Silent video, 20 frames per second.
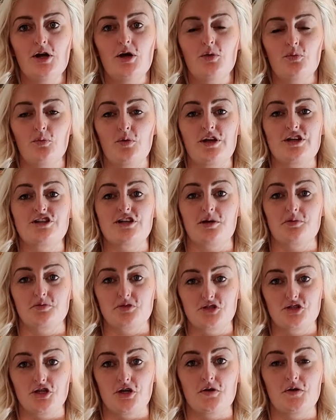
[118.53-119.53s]
which I will
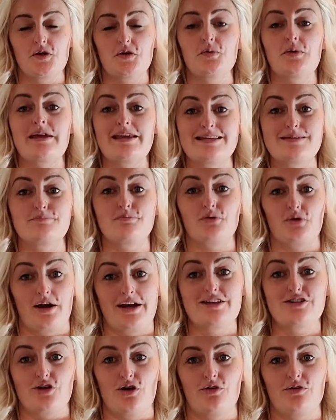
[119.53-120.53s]
show you is
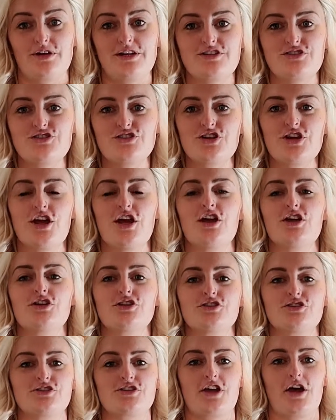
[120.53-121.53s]
bright orange.
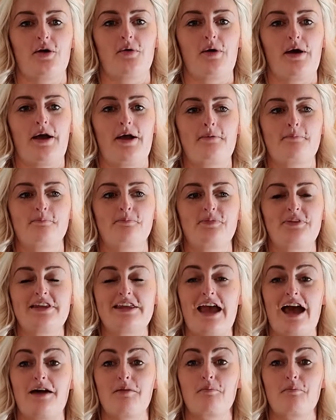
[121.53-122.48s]
So yeah,